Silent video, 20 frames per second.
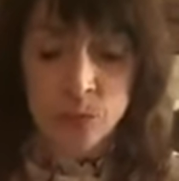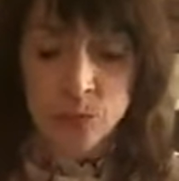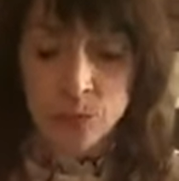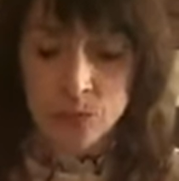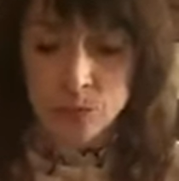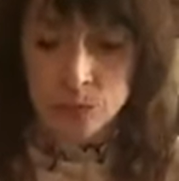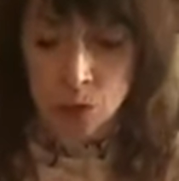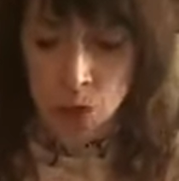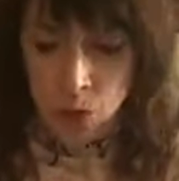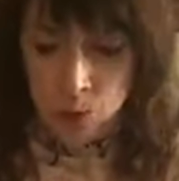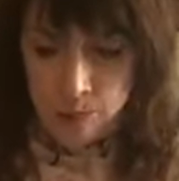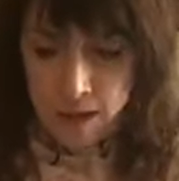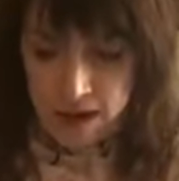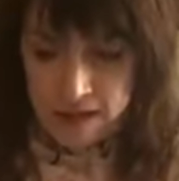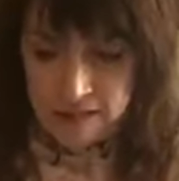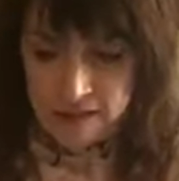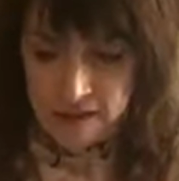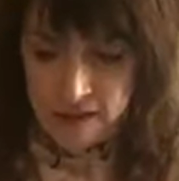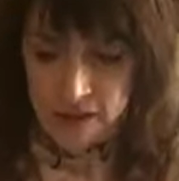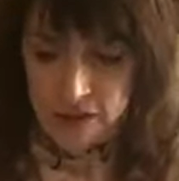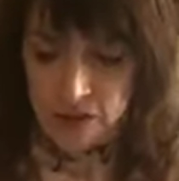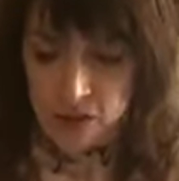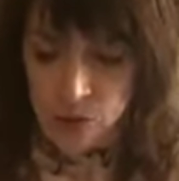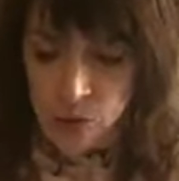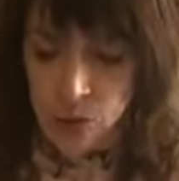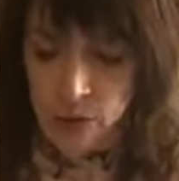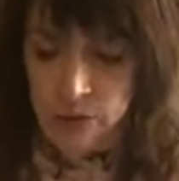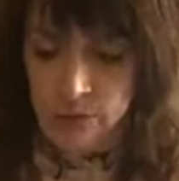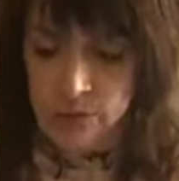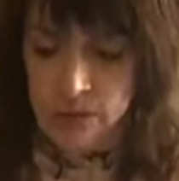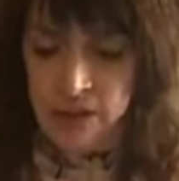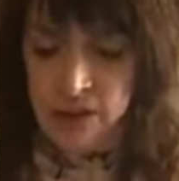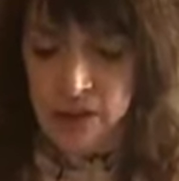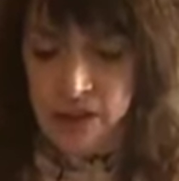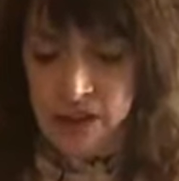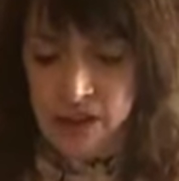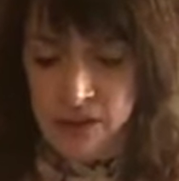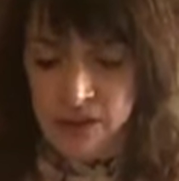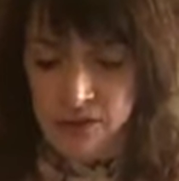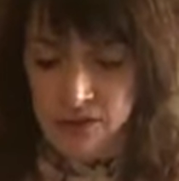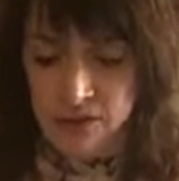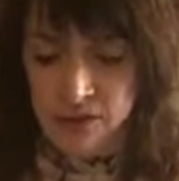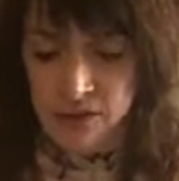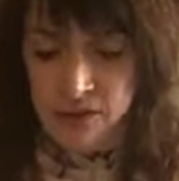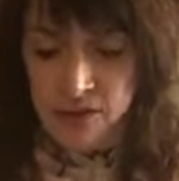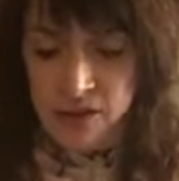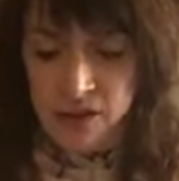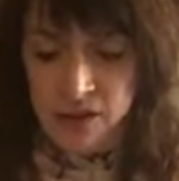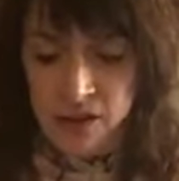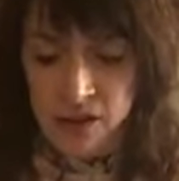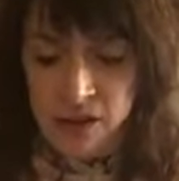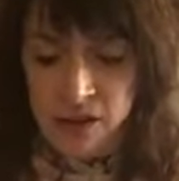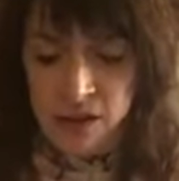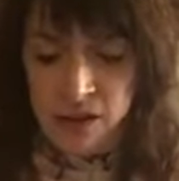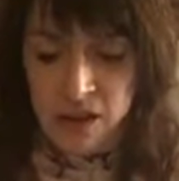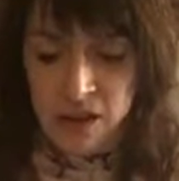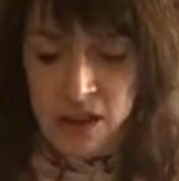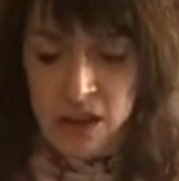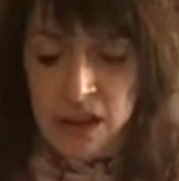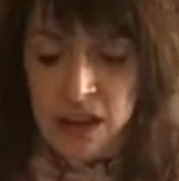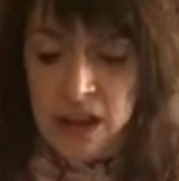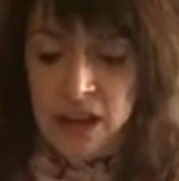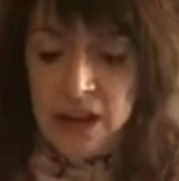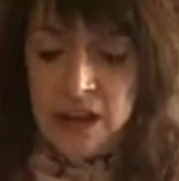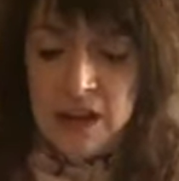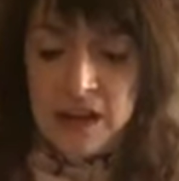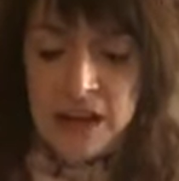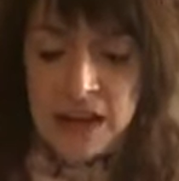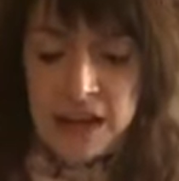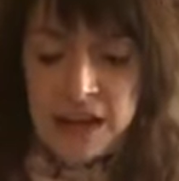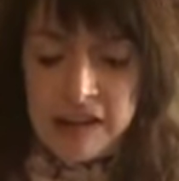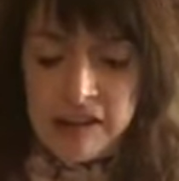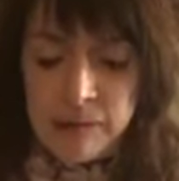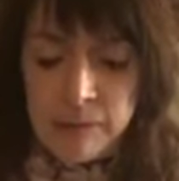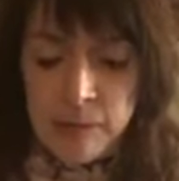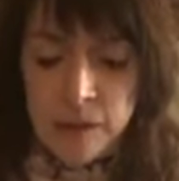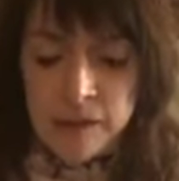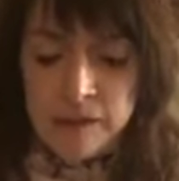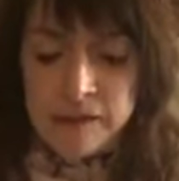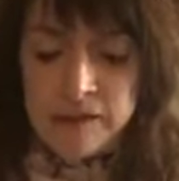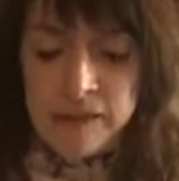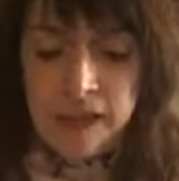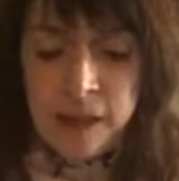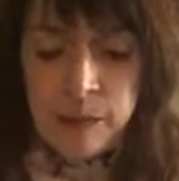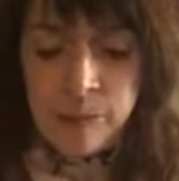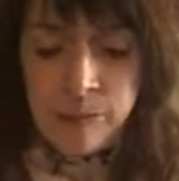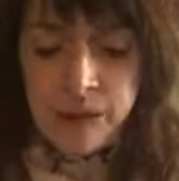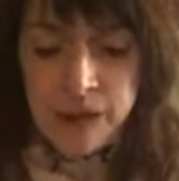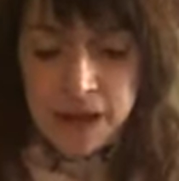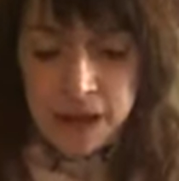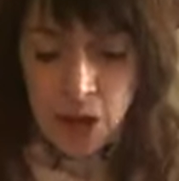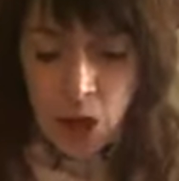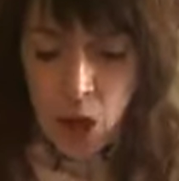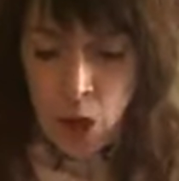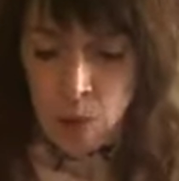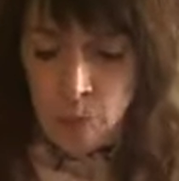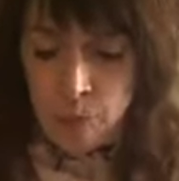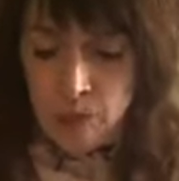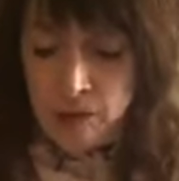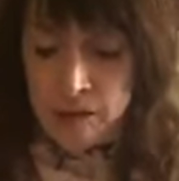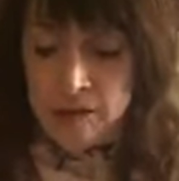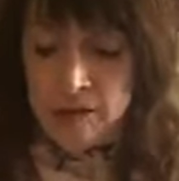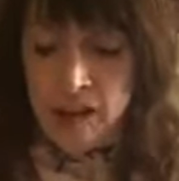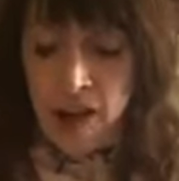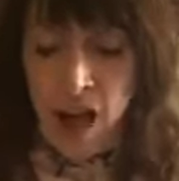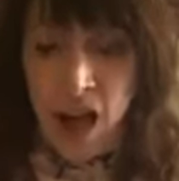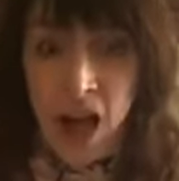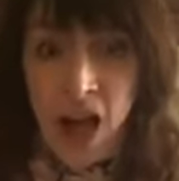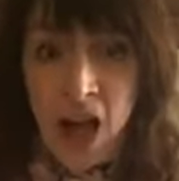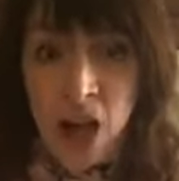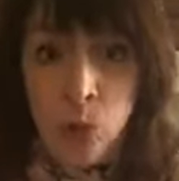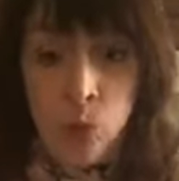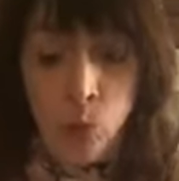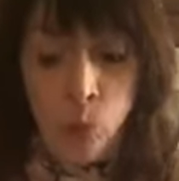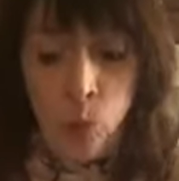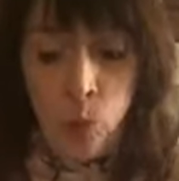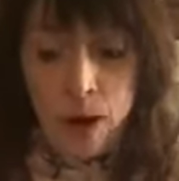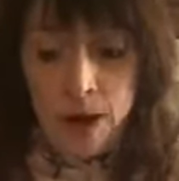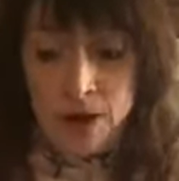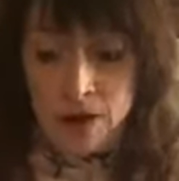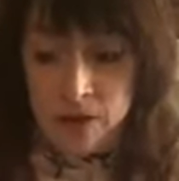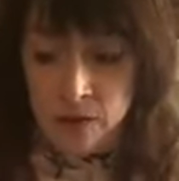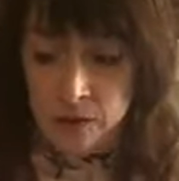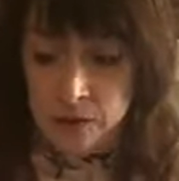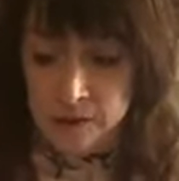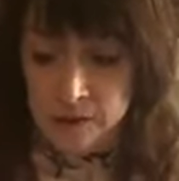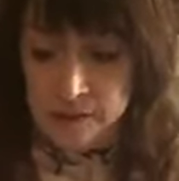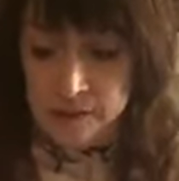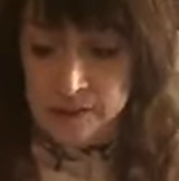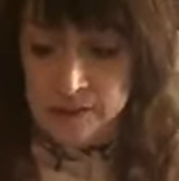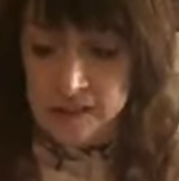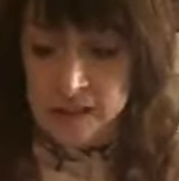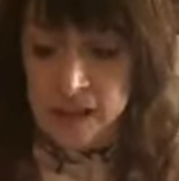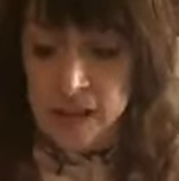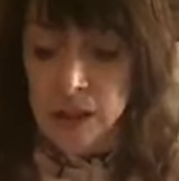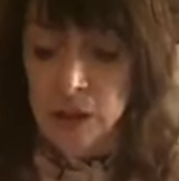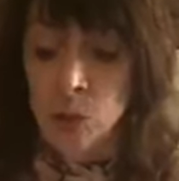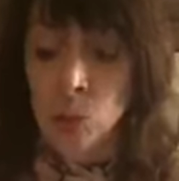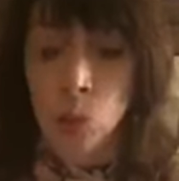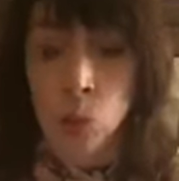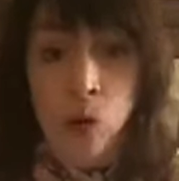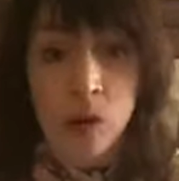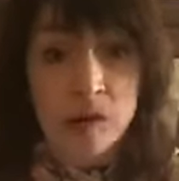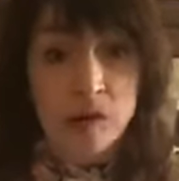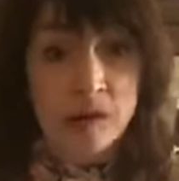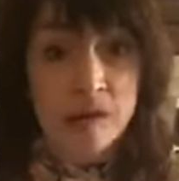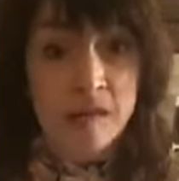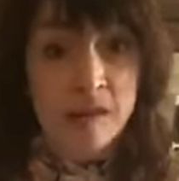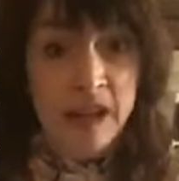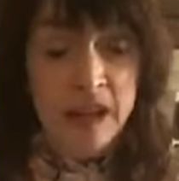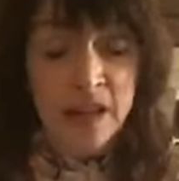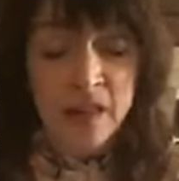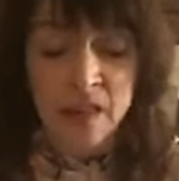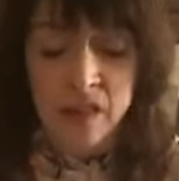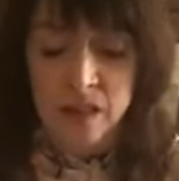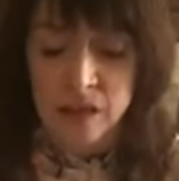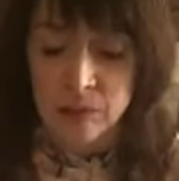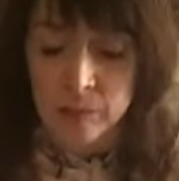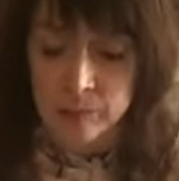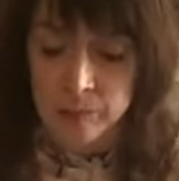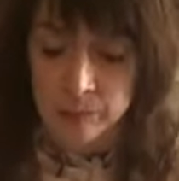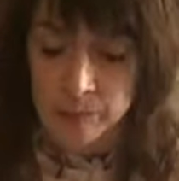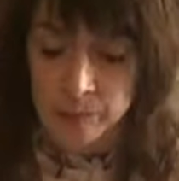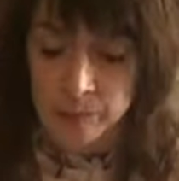'No matter,' quoth the Caliph. 'Needs must they be opened. I will see what is in them.'